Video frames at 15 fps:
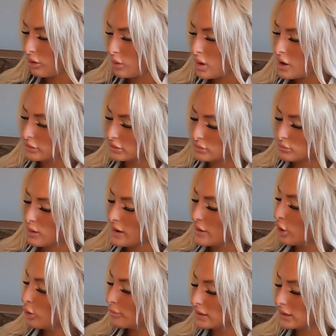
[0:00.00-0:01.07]
Out to
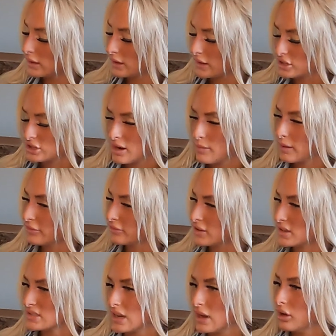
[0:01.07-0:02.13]
Wyoming, and I shot my
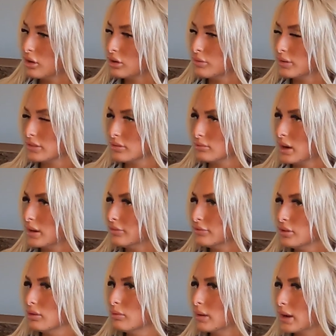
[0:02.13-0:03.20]
first elk with a
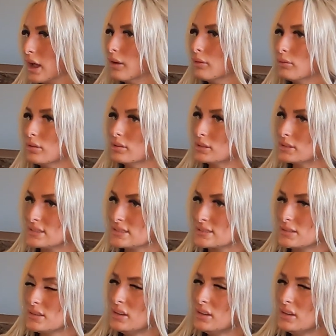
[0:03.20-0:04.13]
rifle when I was,